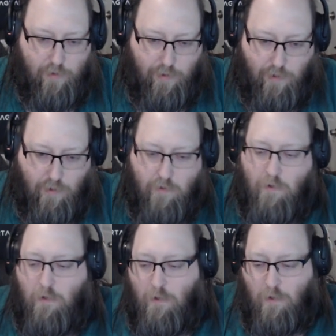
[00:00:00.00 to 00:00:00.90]
this
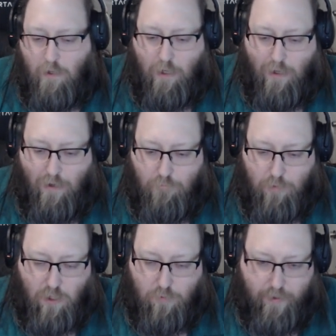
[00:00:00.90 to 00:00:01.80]

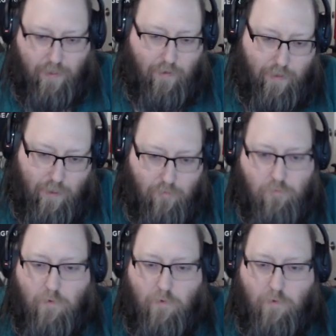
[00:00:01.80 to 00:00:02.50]
much more easily now,